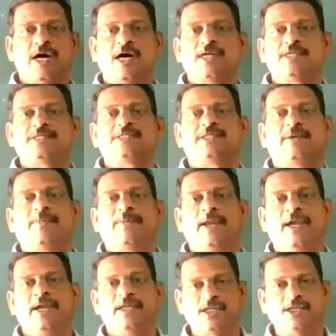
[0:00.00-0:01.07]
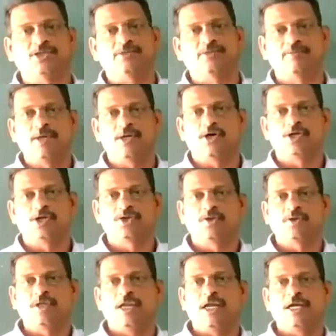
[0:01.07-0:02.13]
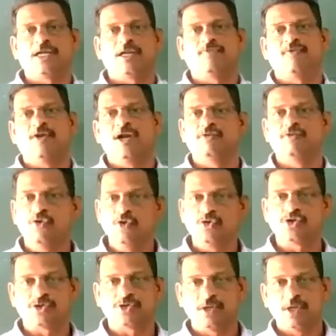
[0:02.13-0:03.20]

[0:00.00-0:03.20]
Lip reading: are separated because of the electric field force